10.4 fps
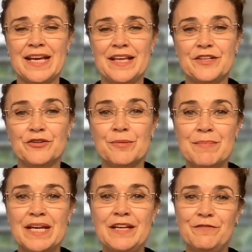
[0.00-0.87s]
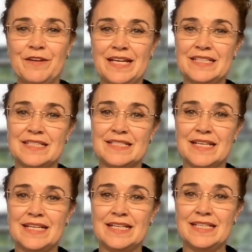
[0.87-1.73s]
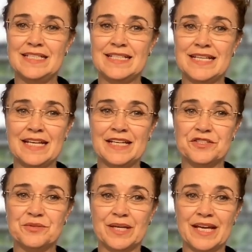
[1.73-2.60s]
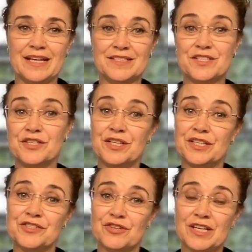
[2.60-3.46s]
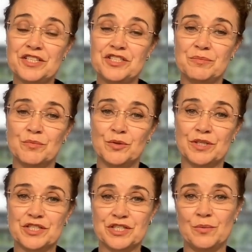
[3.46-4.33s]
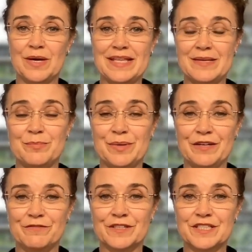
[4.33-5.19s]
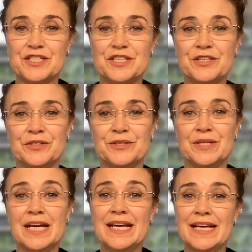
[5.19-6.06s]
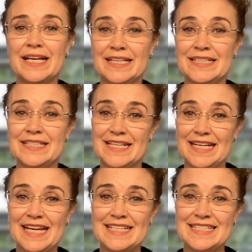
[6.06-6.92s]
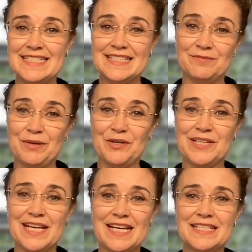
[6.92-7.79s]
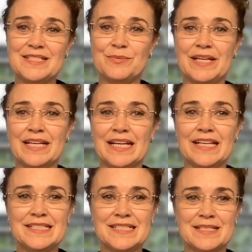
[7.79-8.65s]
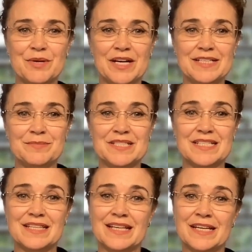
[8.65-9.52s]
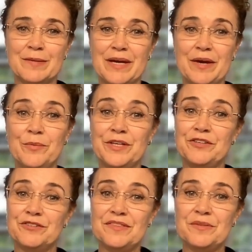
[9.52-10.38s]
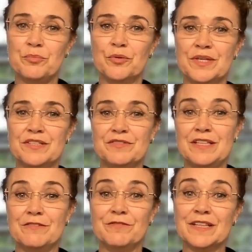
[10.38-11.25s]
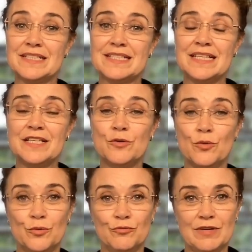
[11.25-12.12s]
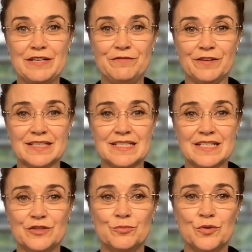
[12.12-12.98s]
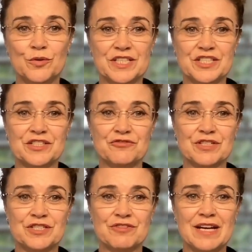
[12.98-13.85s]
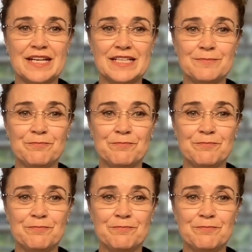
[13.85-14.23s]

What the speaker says: There are many factors that you need to take into account so you can structure your mortgage in a way that benefits you. In today's podcast, we're going to list some items to think about when you're at the point of either fixing or refixing your mortgage interest rate.